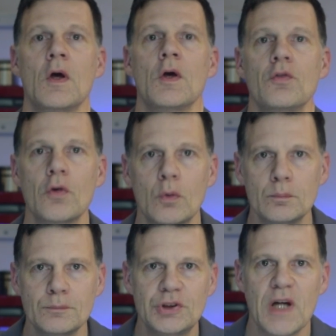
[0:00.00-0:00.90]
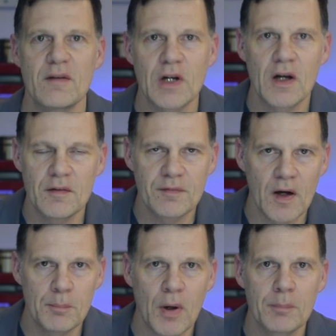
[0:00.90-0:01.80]
So Java
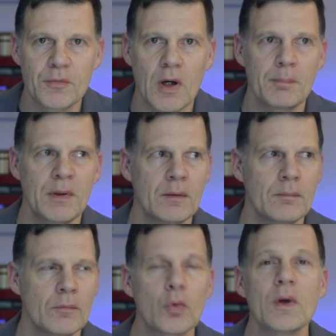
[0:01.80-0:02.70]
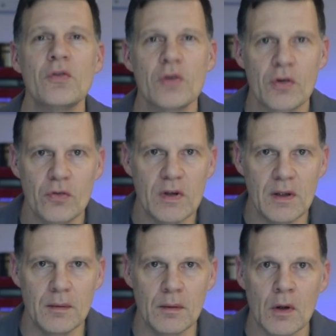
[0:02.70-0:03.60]
Hi-Fi popped up in
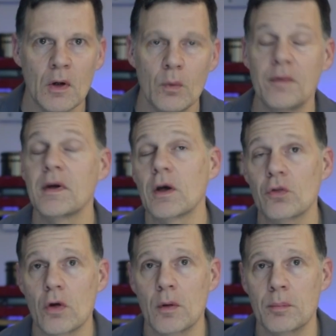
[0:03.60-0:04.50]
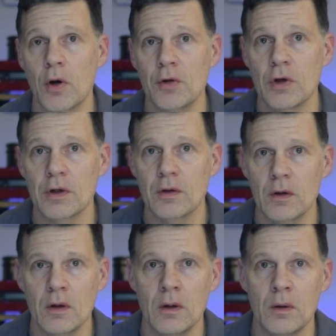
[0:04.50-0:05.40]
2016 with a Kickstarter project
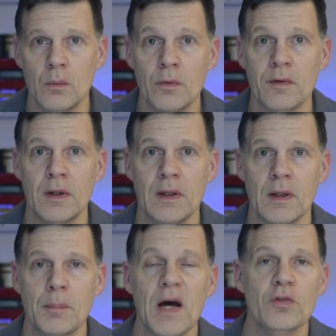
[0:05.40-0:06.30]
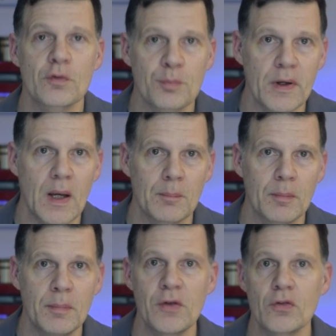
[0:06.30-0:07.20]
with a passive preamp
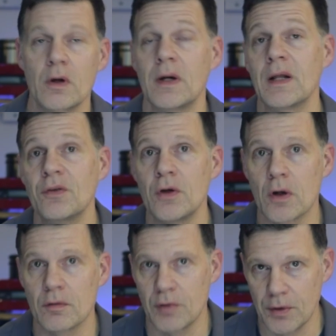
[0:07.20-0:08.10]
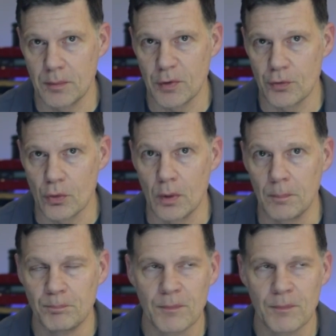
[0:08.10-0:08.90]
based on an LDR volume control.